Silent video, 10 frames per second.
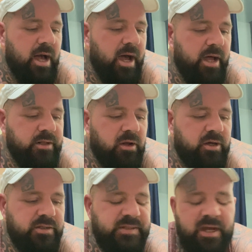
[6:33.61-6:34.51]
and
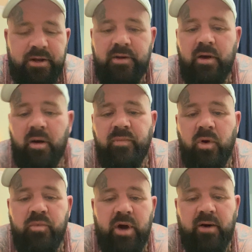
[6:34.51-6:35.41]
like I said, I'm
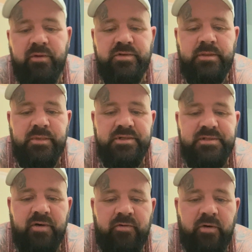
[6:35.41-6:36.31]
not proud of some of the
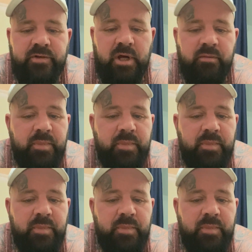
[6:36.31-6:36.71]
stuff I've done,